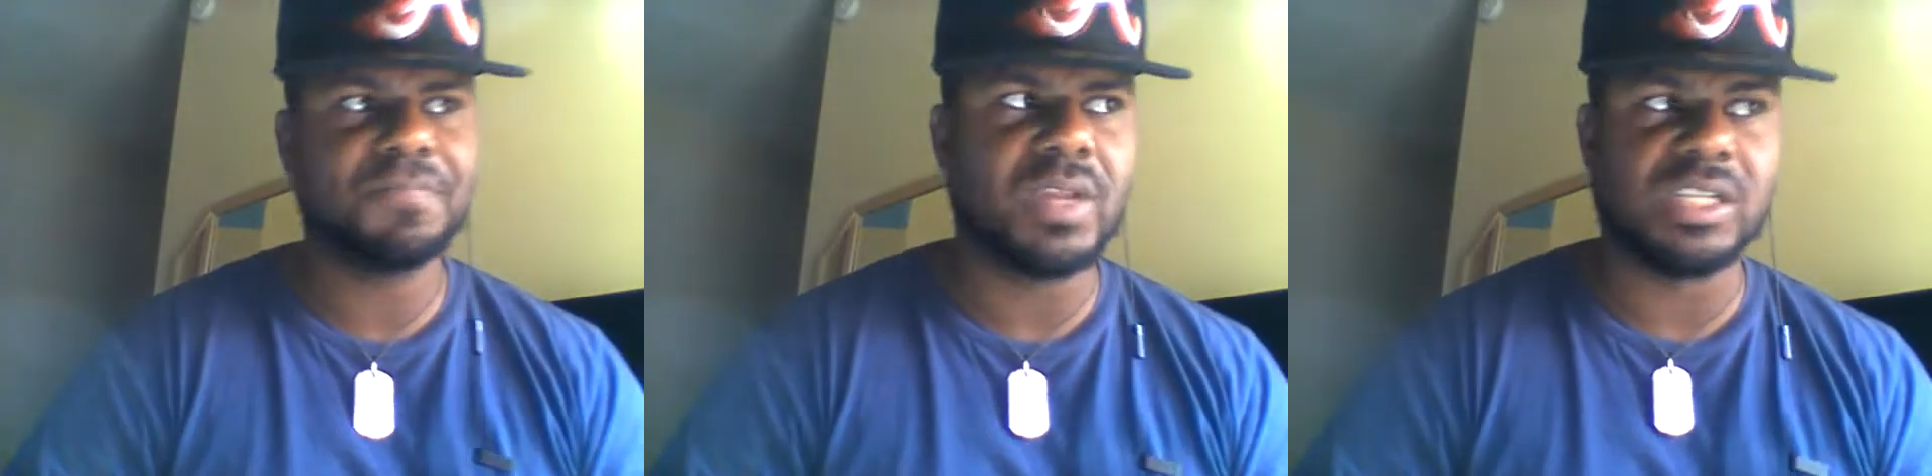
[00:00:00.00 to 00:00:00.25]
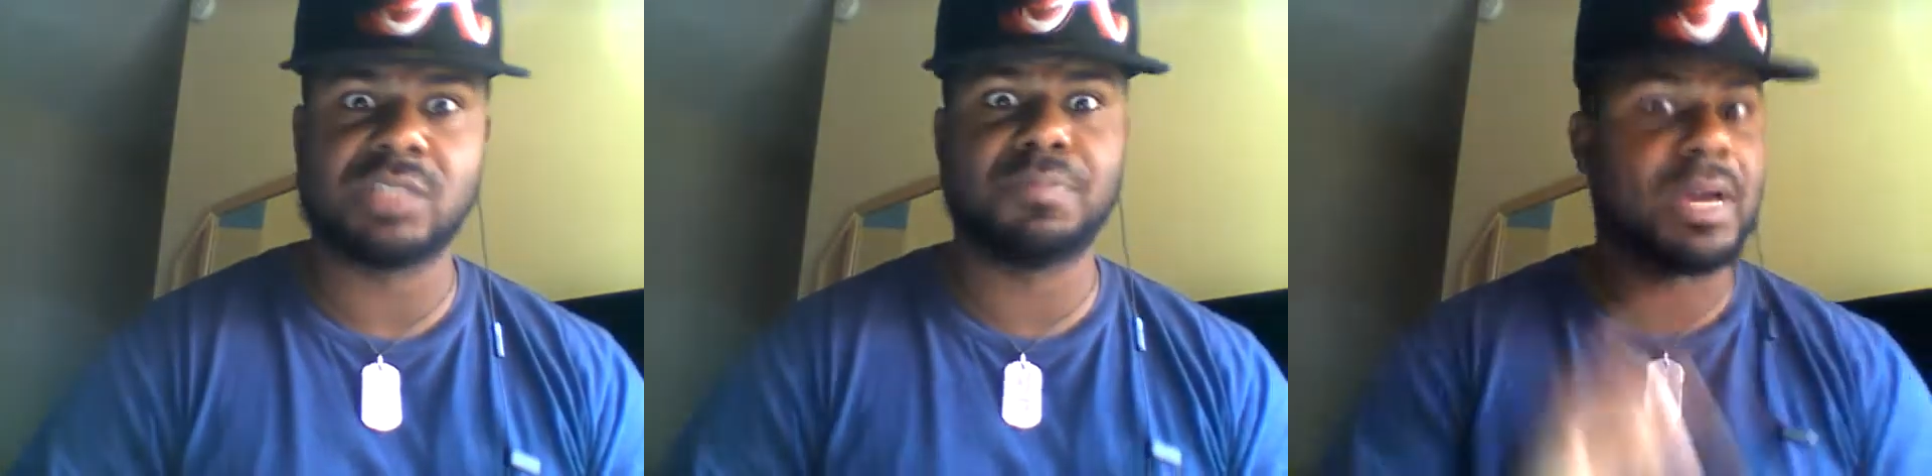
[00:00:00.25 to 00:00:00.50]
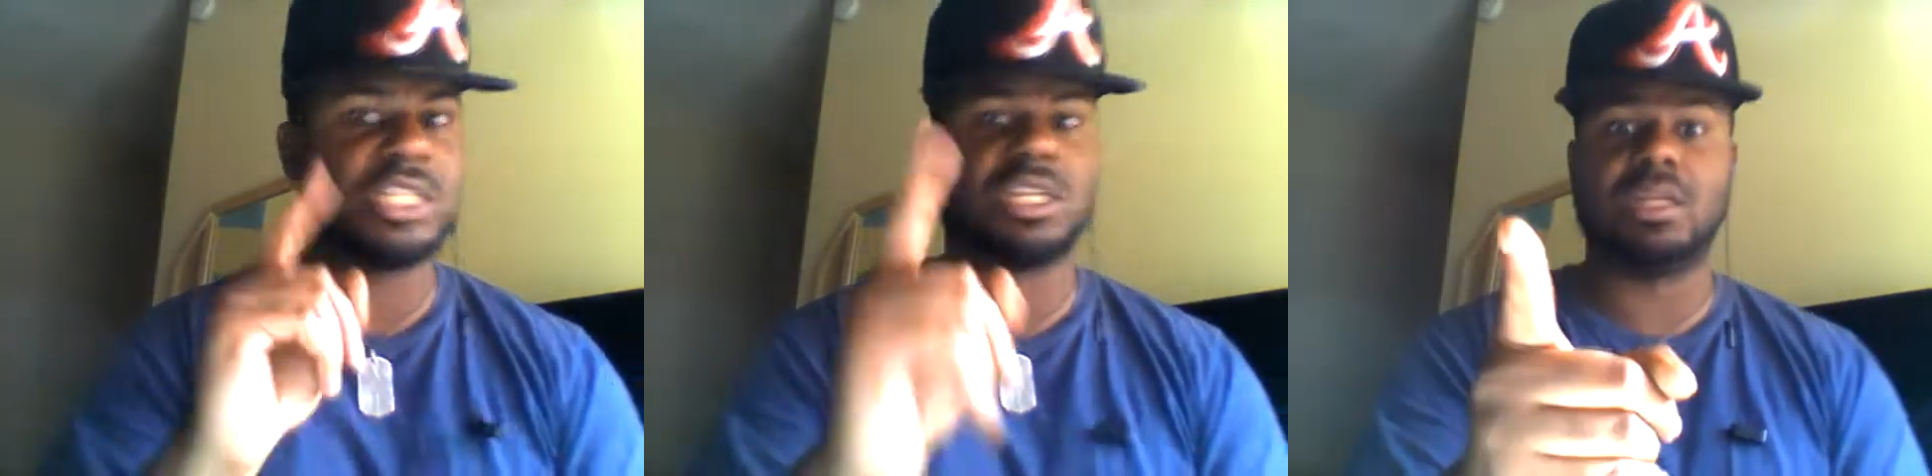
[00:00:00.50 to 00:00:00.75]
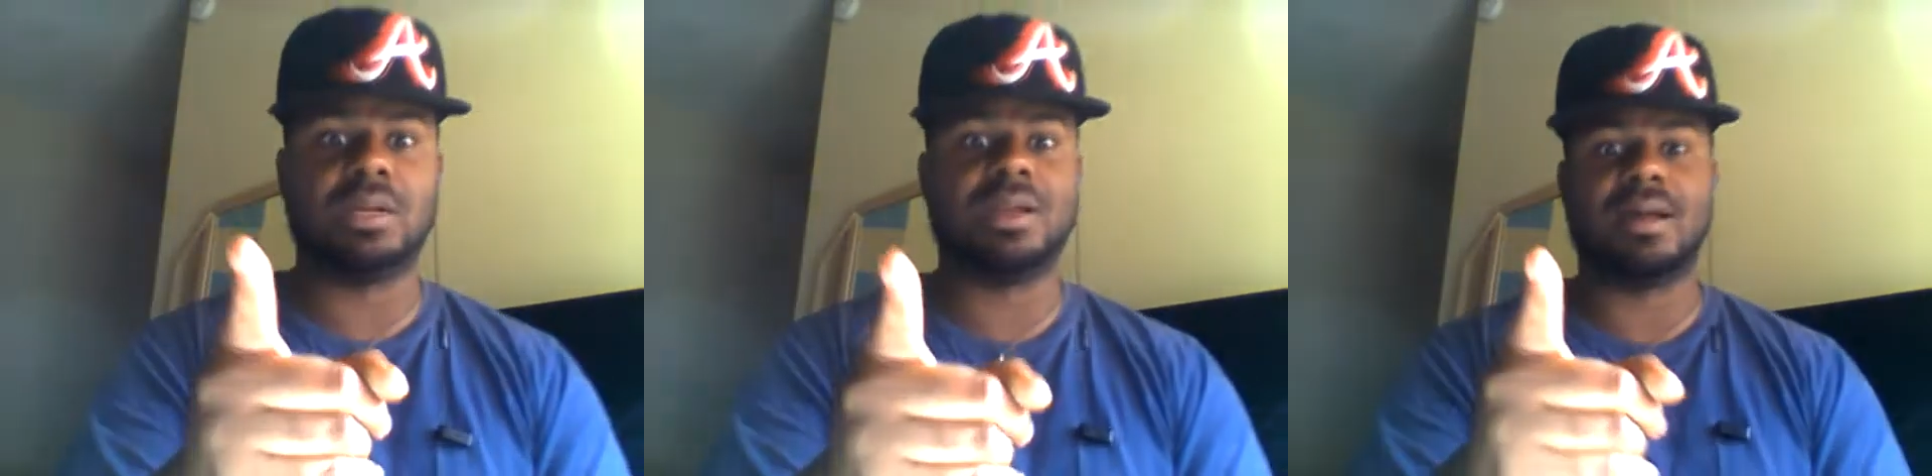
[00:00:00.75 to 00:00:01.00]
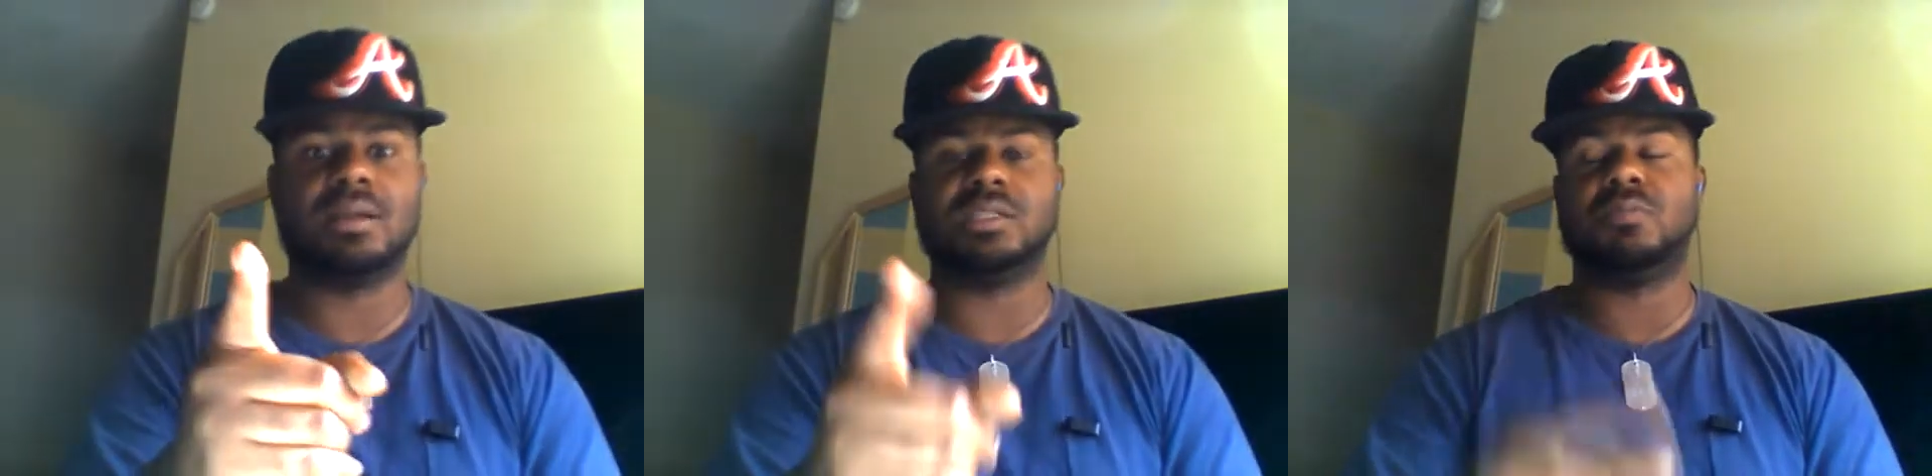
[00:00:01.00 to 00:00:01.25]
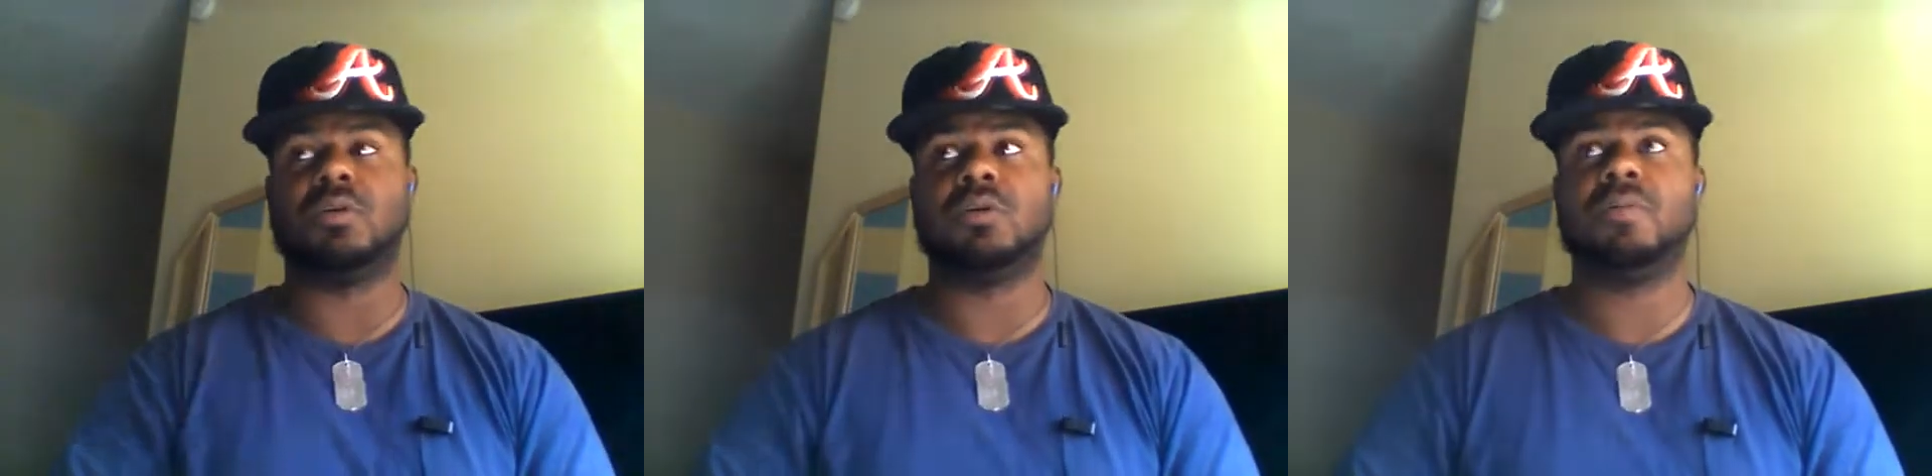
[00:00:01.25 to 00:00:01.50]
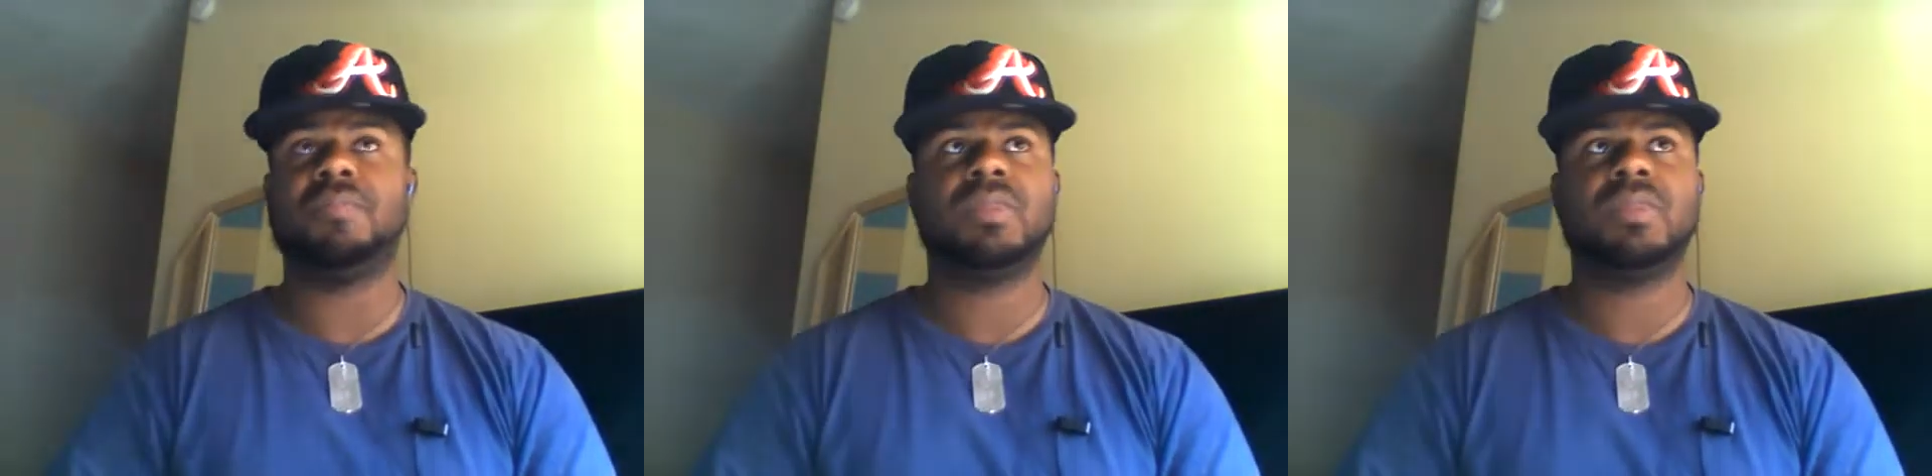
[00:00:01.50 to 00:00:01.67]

especially the 90s, bro.